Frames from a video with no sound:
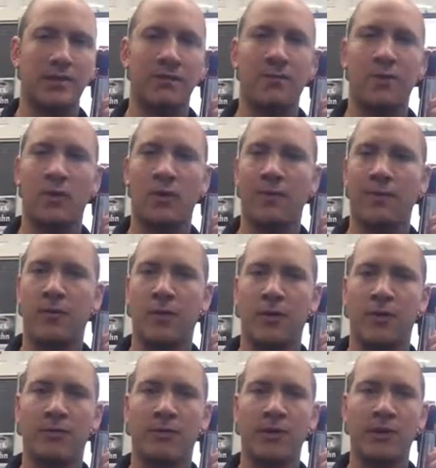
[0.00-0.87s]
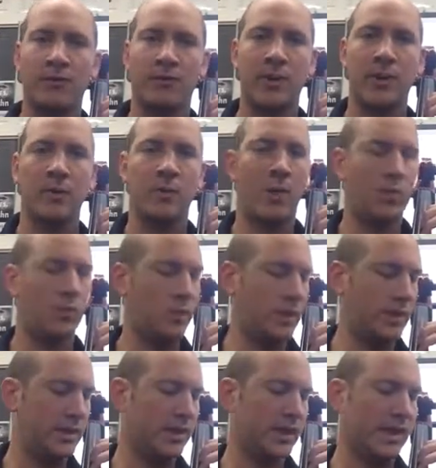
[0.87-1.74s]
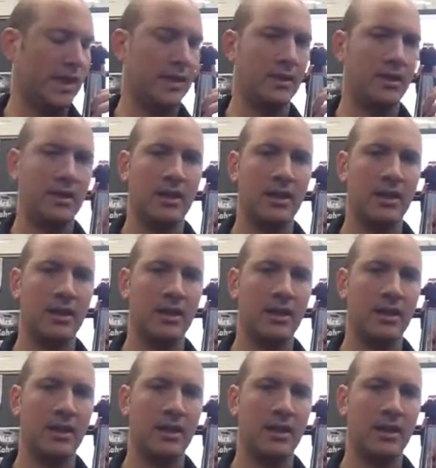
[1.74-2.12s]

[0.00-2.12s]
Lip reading: the 4, 4, 3, 3, 1, 1, D.